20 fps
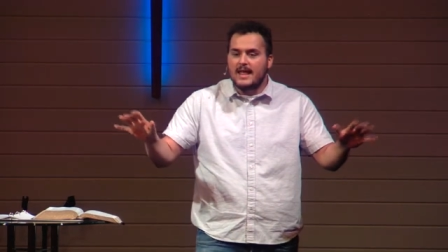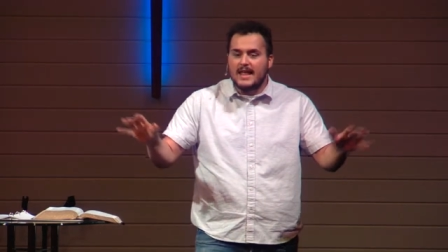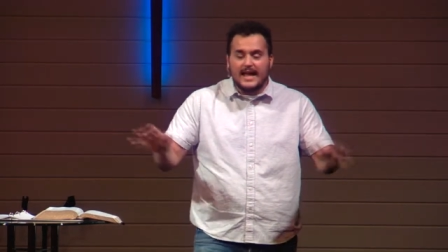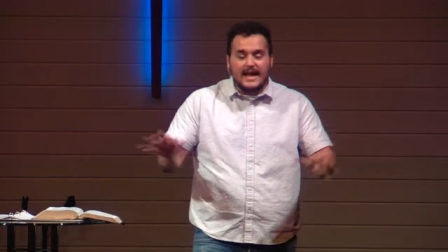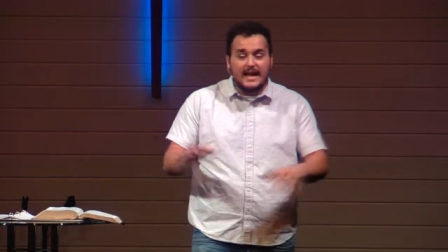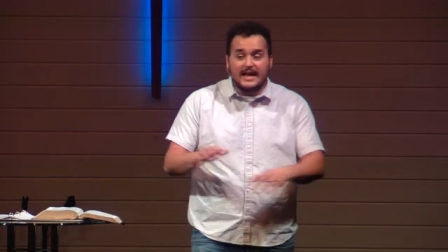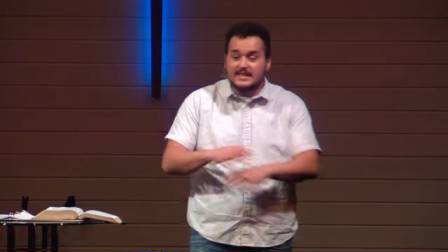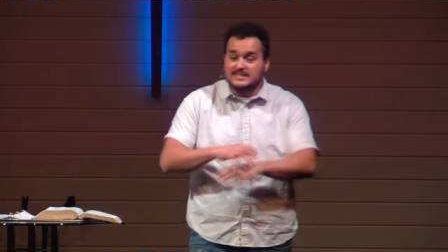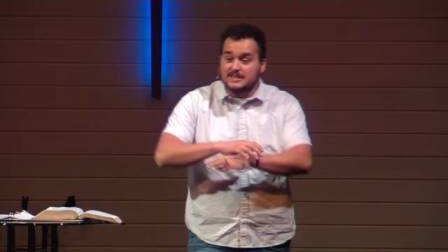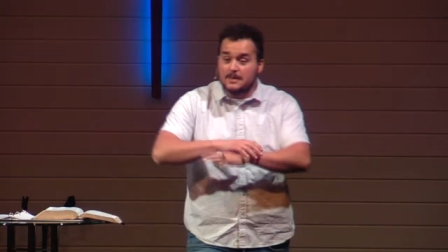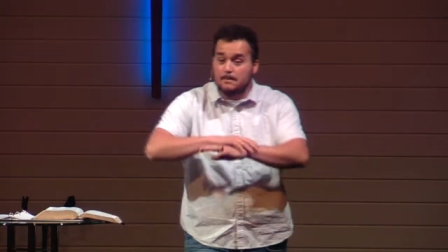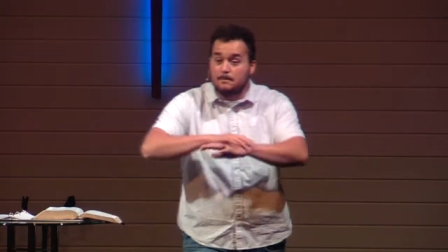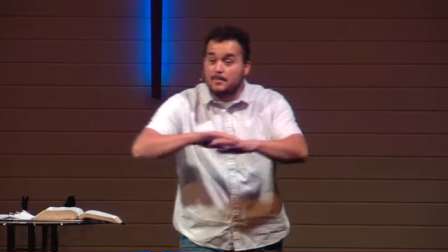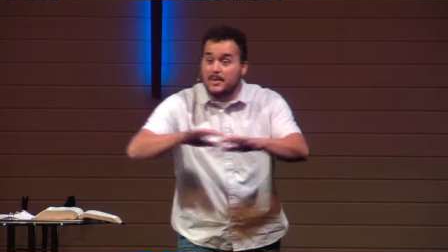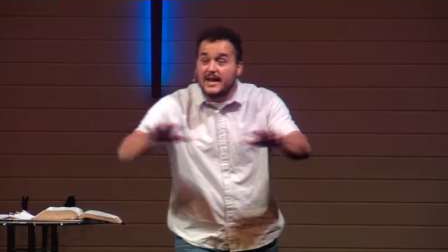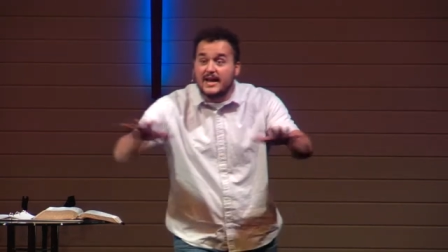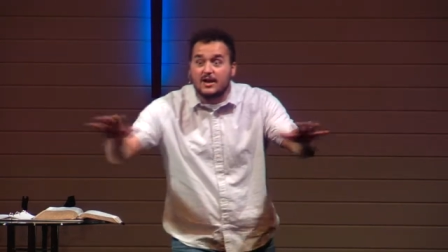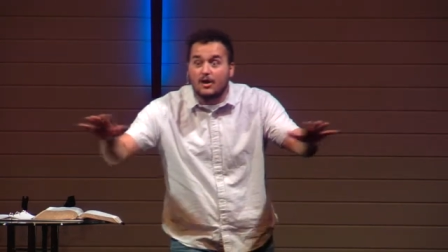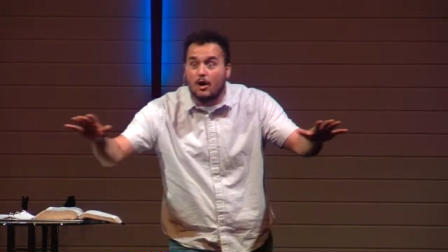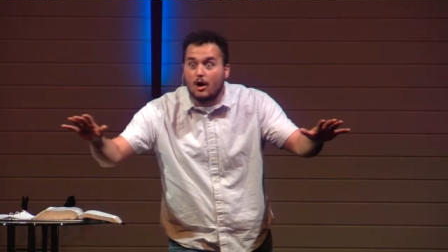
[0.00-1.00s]
It's a
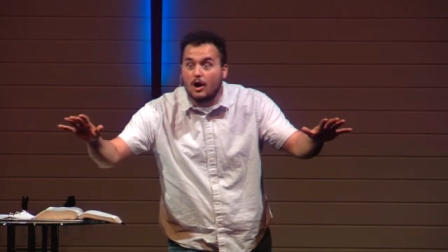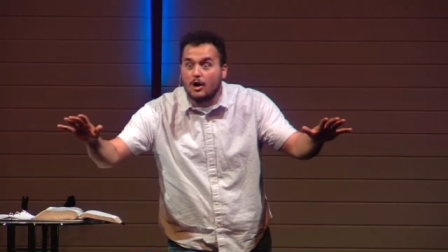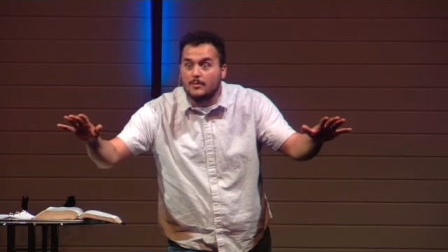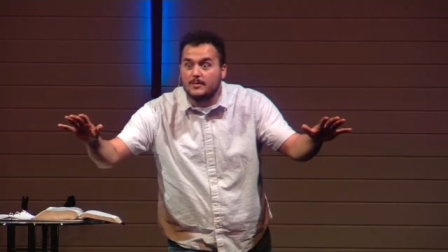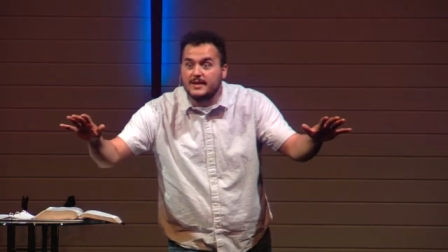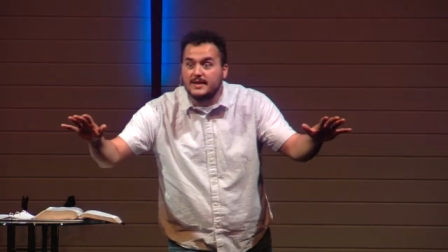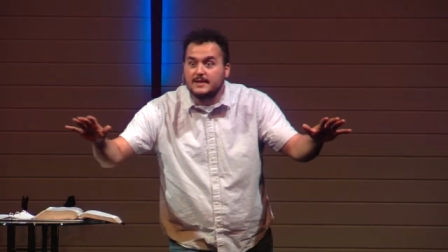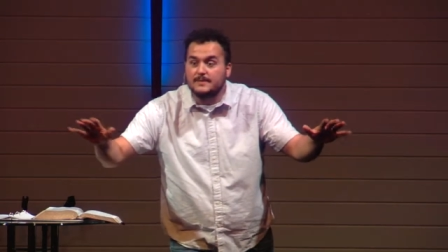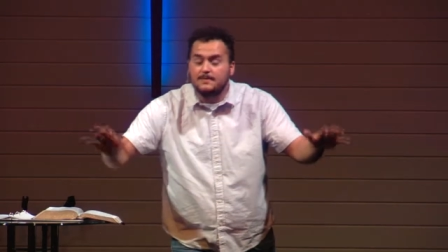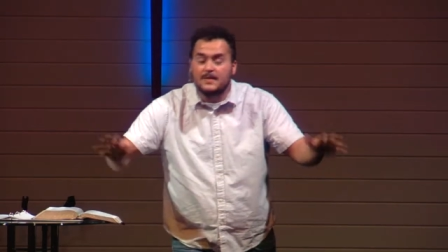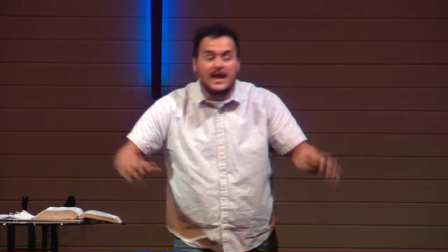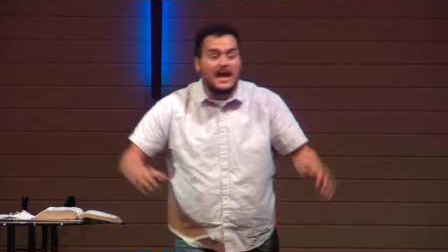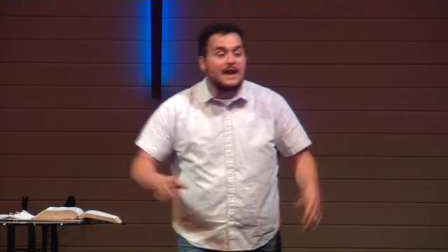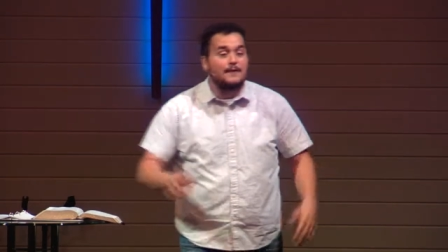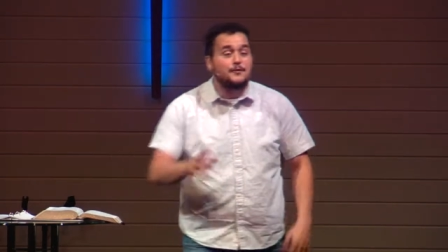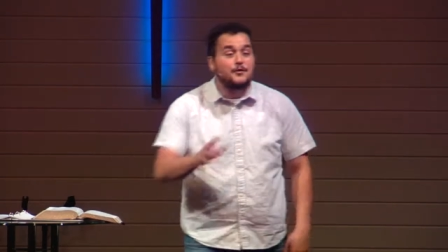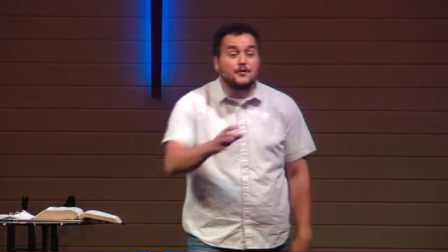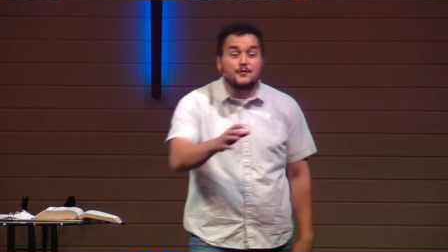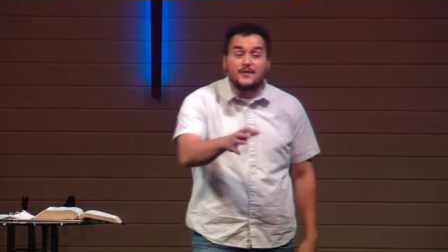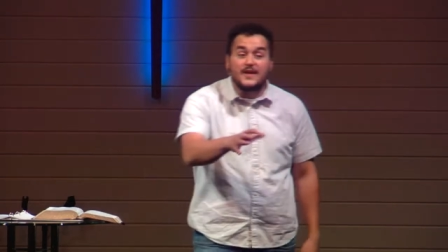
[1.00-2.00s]
big army.
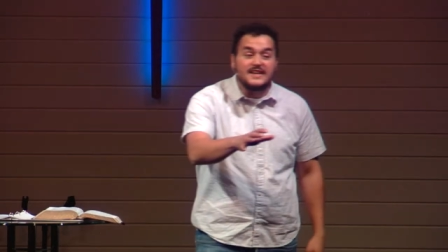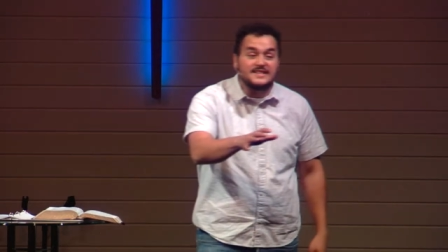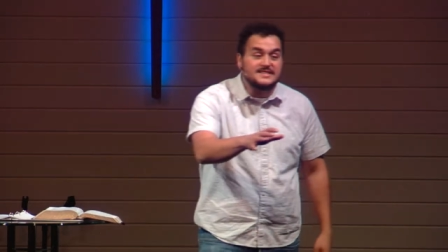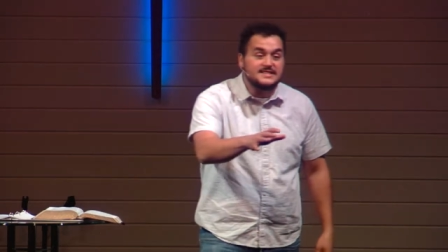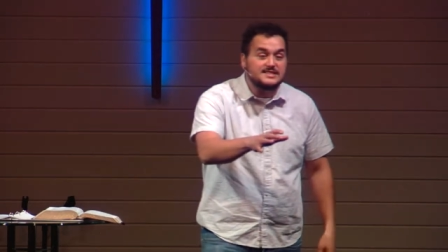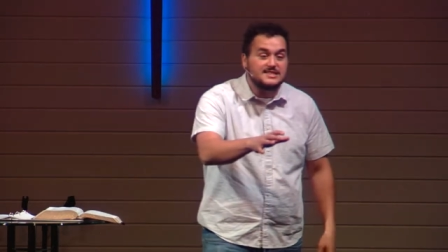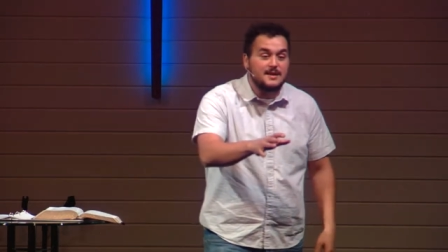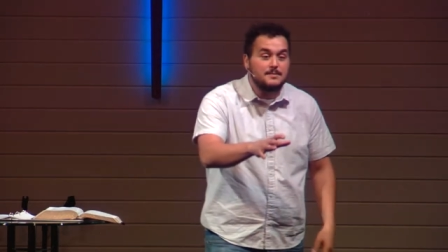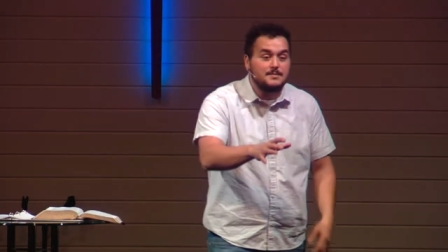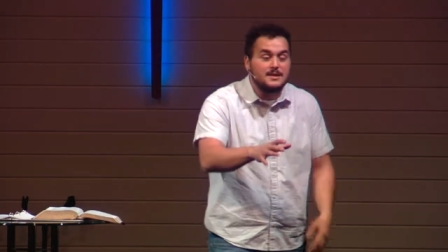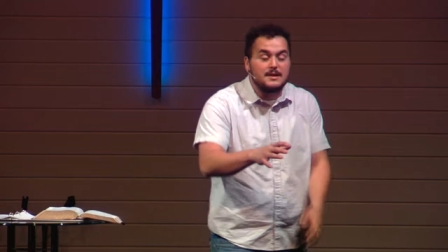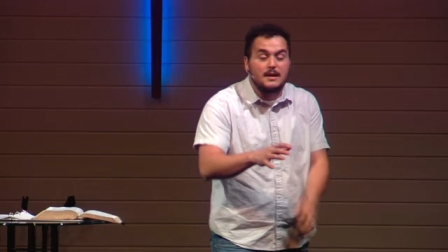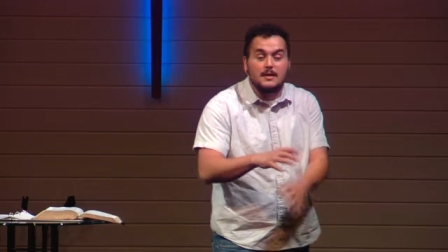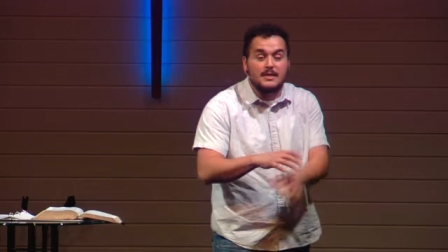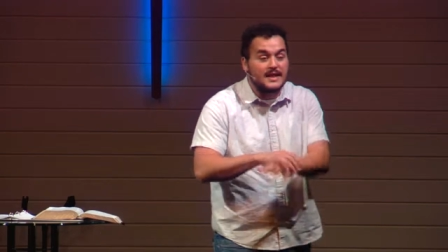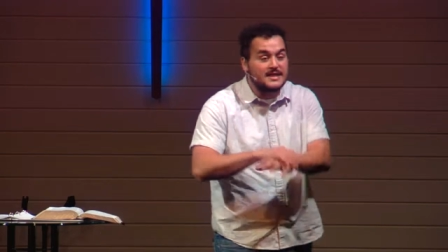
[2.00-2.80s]
If you're facing something that,